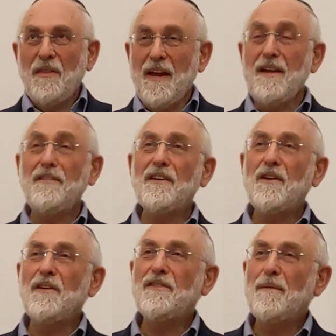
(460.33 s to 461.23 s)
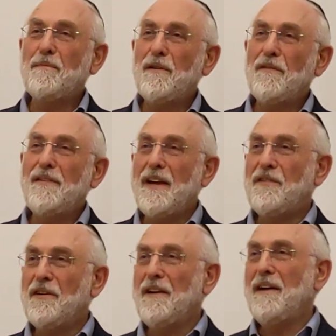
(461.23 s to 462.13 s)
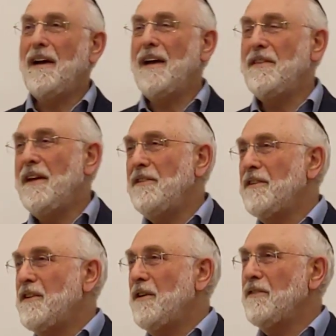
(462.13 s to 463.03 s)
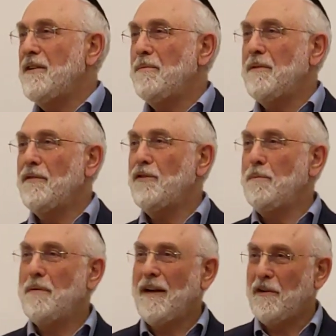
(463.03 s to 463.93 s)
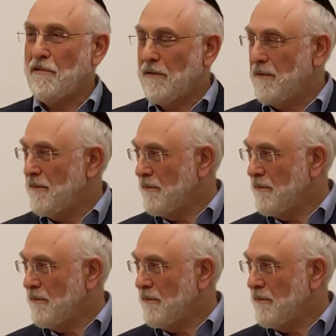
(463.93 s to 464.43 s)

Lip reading: There is a concept of nature and there is a concept of supernatural.